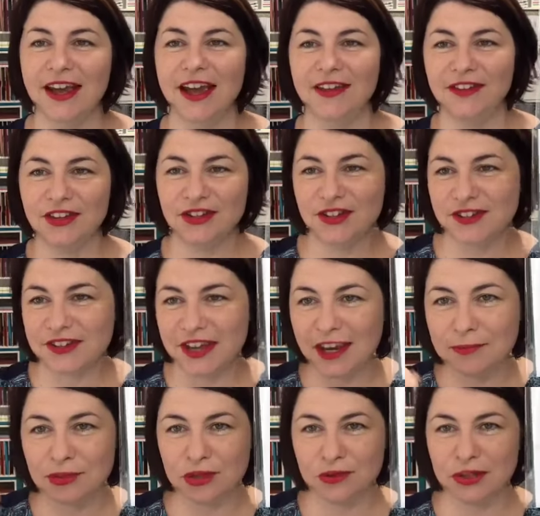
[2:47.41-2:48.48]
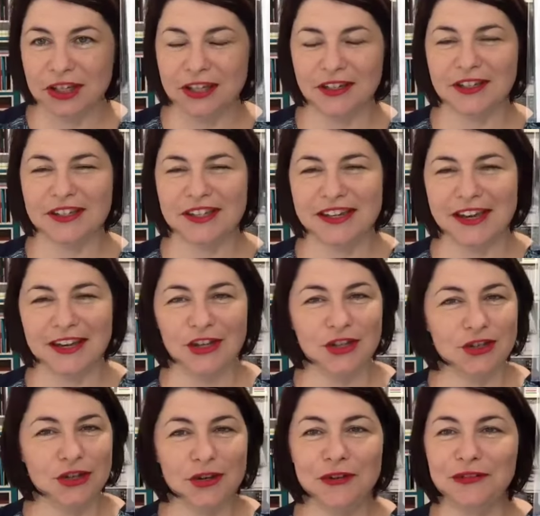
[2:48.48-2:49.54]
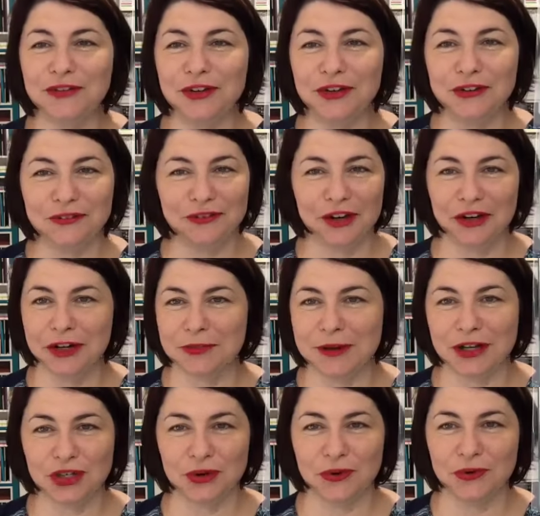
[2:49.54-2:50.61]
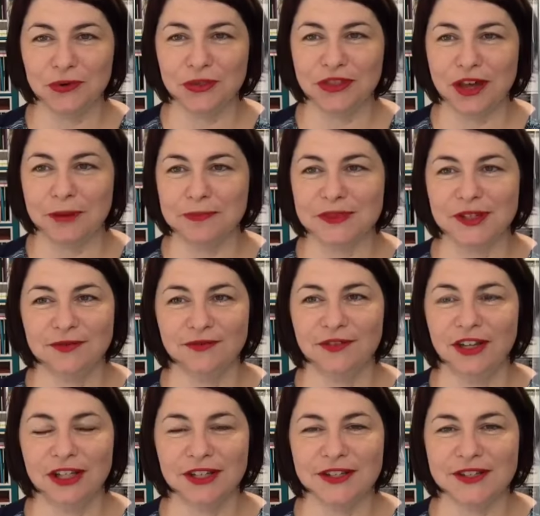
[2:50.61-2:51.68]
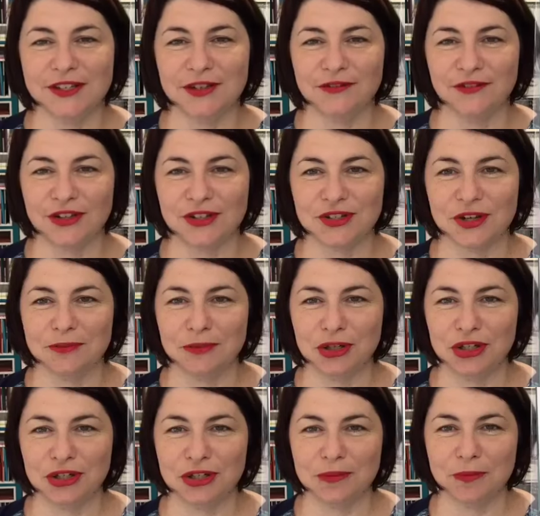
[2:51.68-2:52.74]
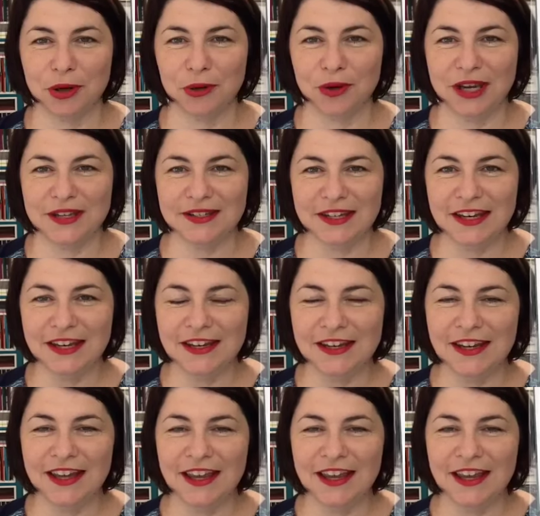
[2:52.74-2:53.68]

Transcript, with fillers: and then just keep doing it because you do feel very much all thumbs and fingers the first time you do the bow easy.